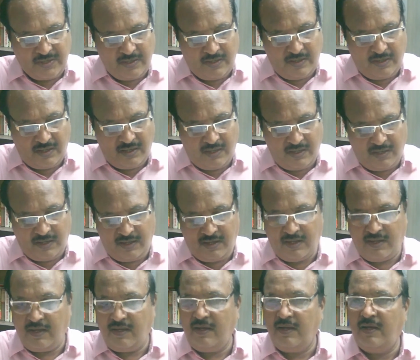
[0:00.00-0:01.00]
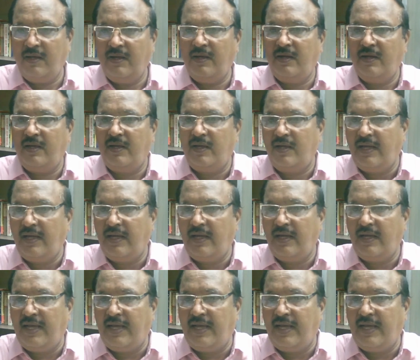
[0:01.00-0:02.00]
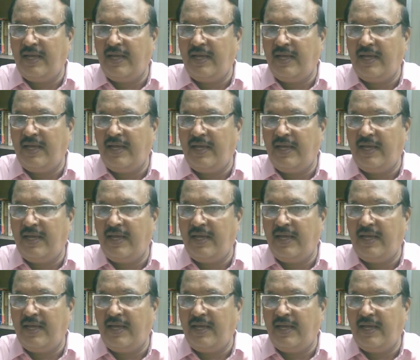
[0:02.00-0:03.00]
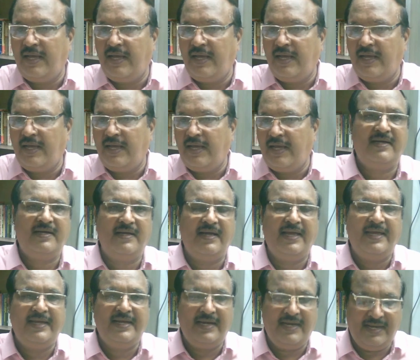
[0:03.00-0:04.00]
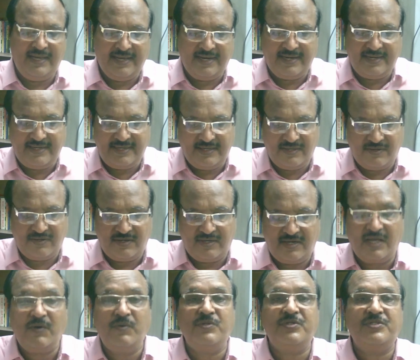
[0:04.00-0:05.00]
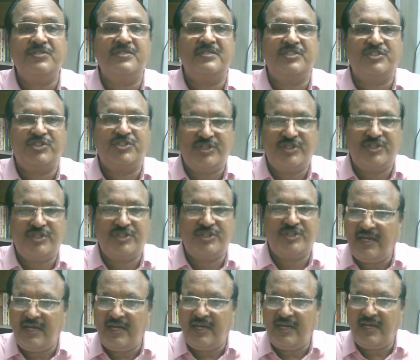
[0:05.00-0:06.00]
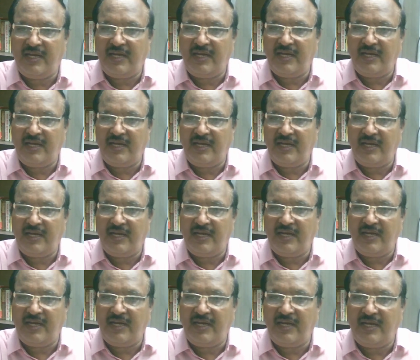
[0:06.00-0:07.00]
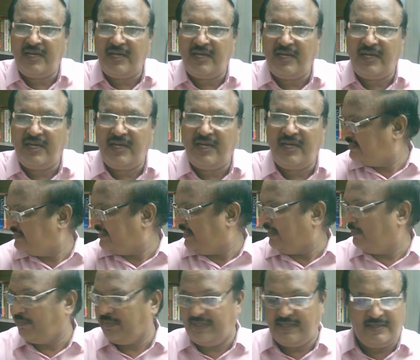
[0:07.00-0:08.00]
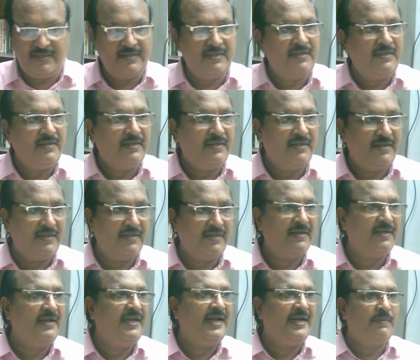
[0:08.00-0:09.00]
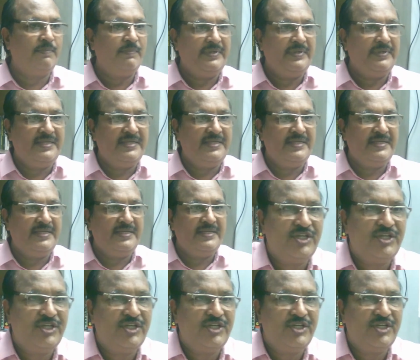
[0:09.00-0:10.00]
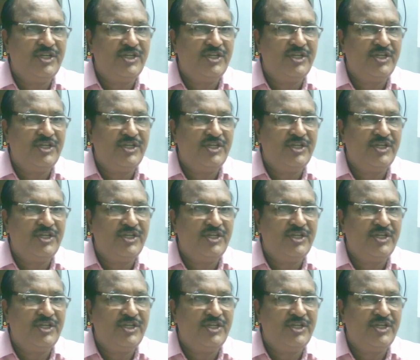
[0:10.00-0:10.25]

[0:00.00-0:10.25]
I hope I think I cleared your doubts. Still, if you are having anything, please send me. Let me check my